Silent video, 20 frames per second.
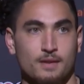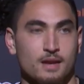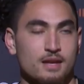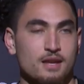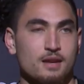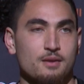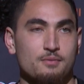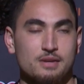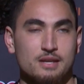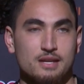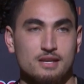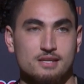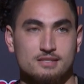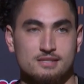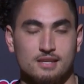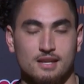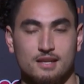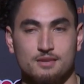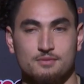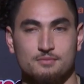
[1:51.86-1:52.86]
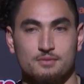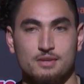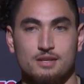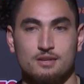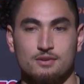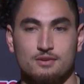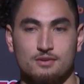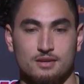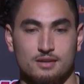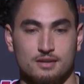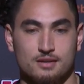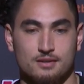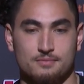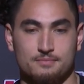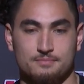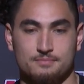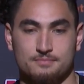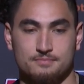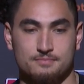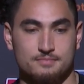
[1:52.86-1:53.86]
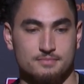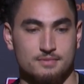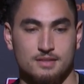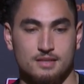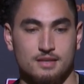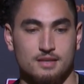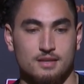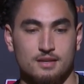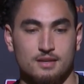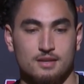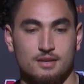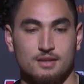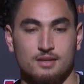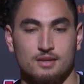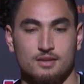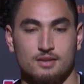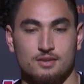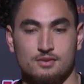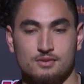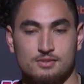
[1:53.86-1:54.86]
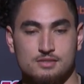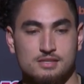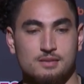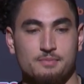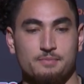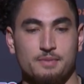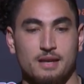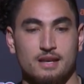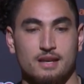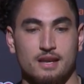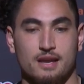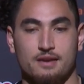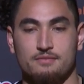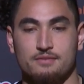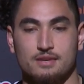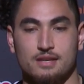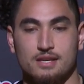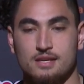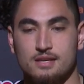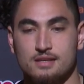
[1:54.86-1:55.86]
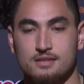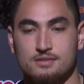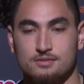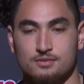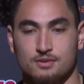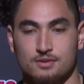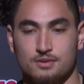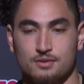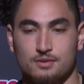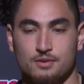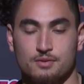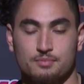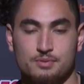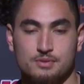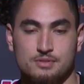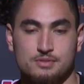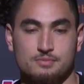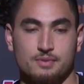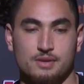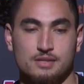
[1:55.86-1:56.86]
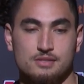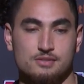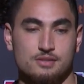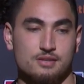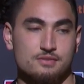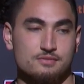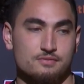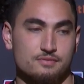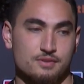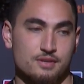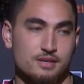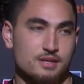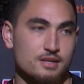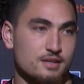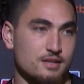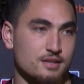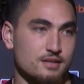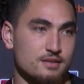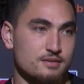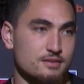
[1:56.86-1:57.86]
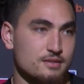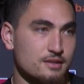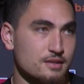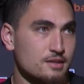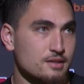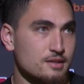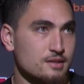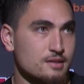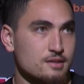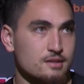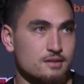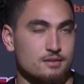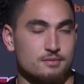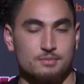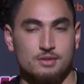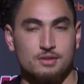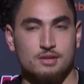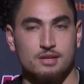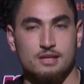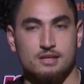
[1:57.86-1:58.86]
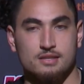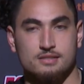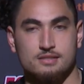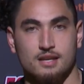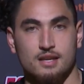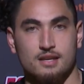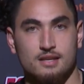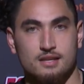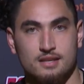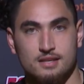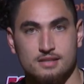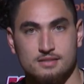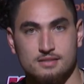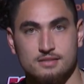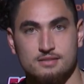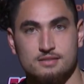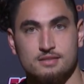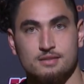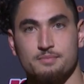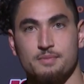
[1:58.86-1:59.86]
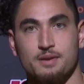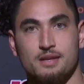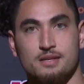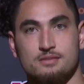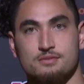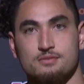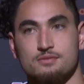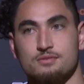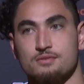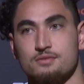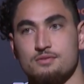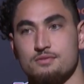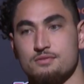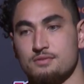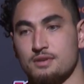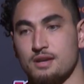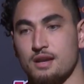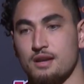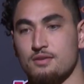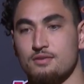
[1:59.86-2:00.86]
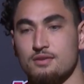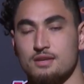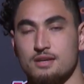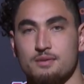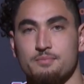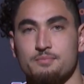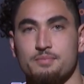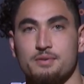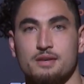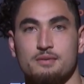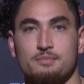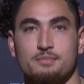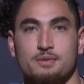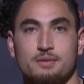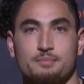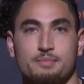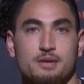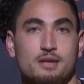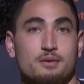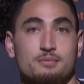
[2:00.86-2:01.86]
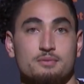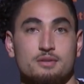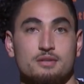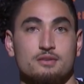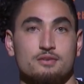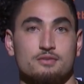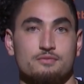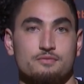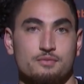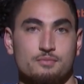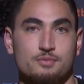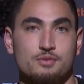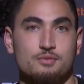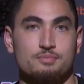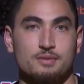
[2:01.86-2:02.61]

Yeah, we get excited. We know, you know, a team may have needs, or a person might transfer in, and you get excited as a teammate to not only compete but be able to learn from new